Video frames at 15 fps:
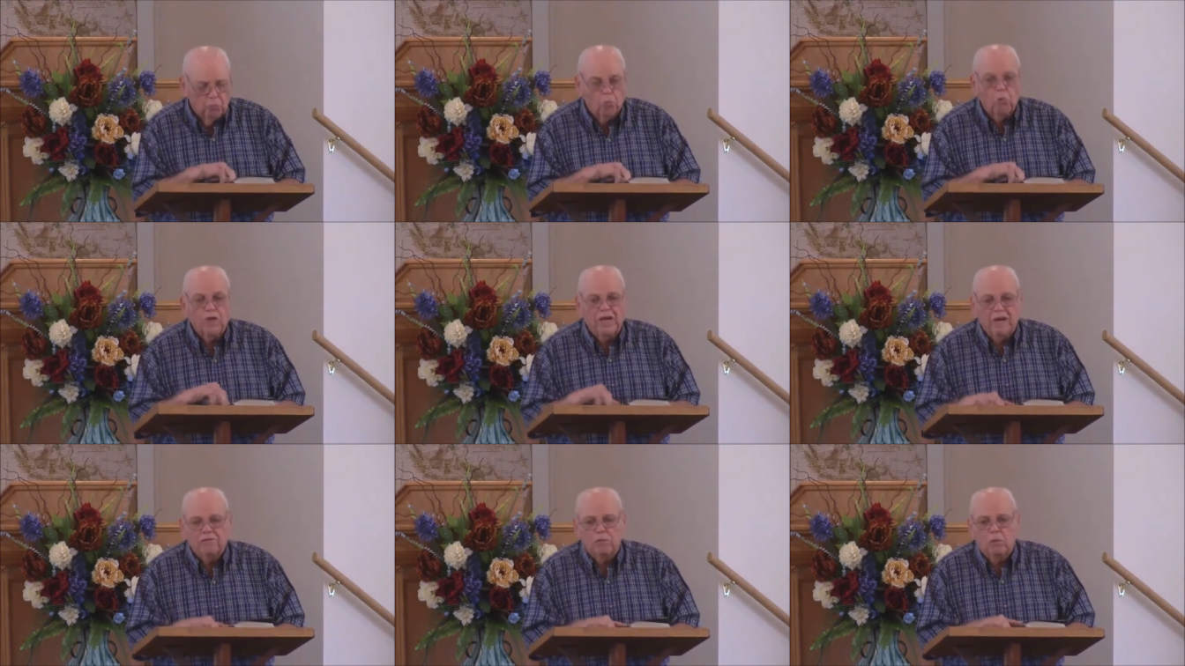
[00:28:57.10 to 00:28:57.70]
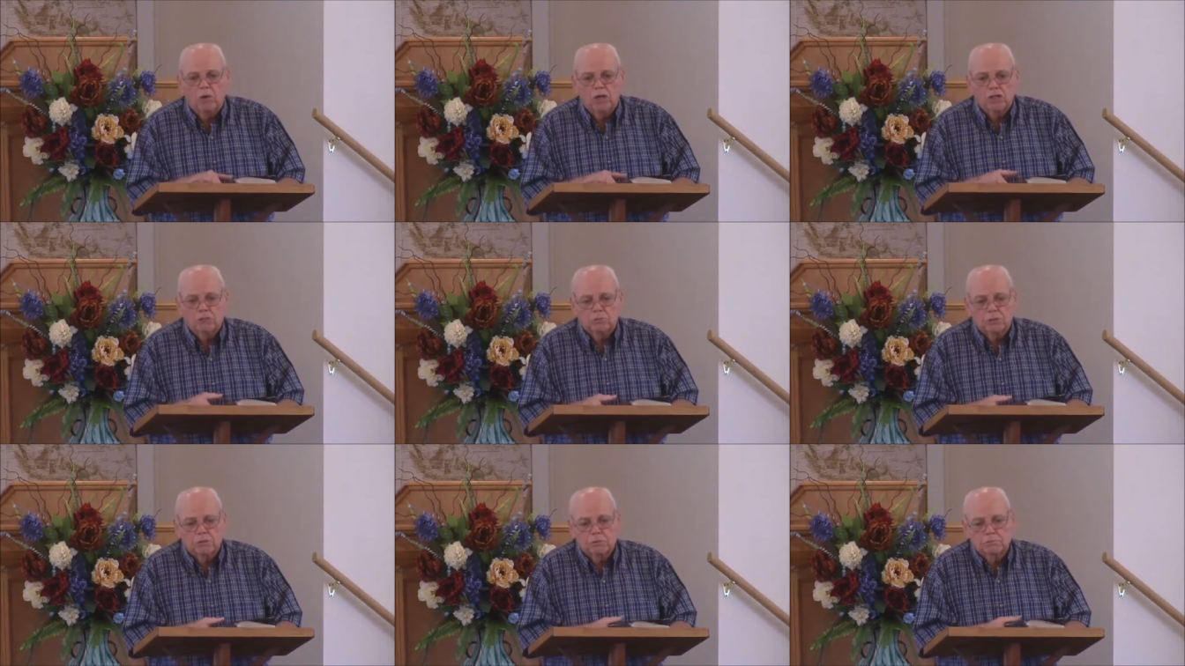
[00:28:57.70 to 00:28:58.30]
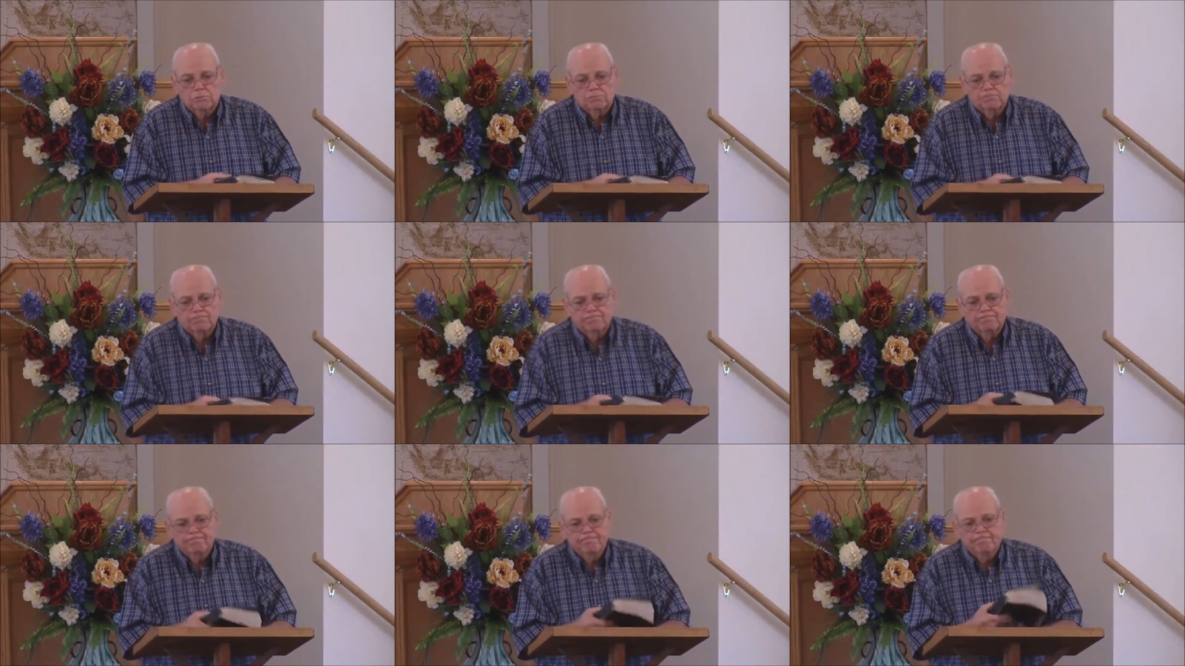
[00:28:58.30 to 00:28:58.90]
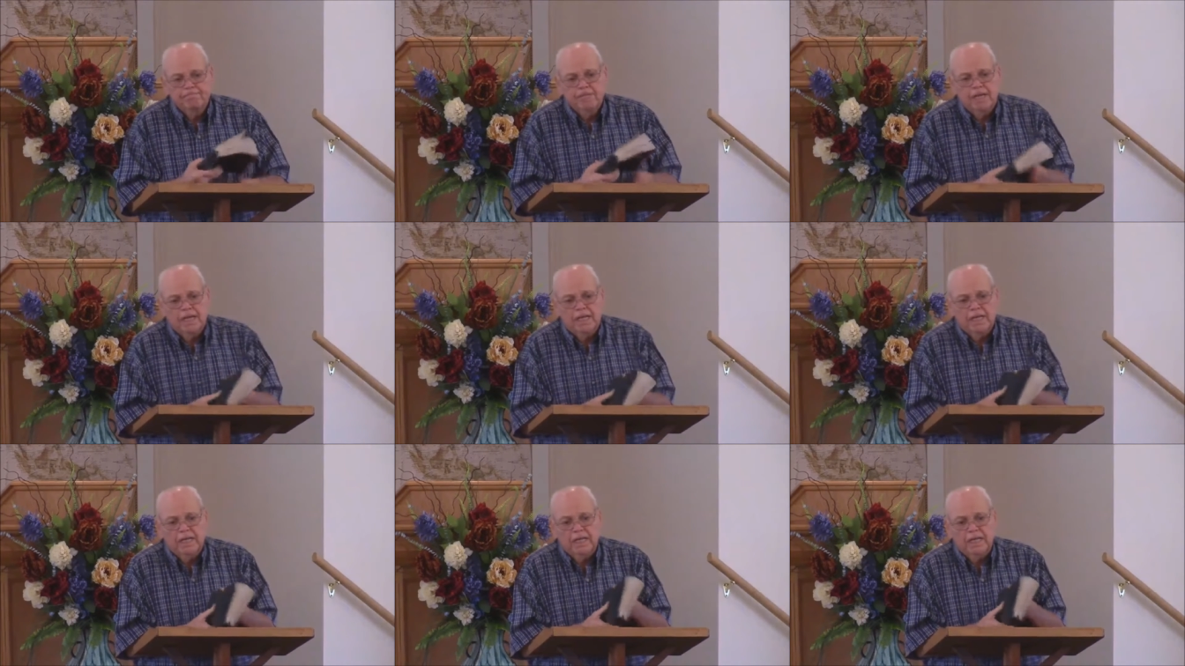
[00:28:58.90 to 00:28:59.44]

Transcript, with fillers: We have a watchman, and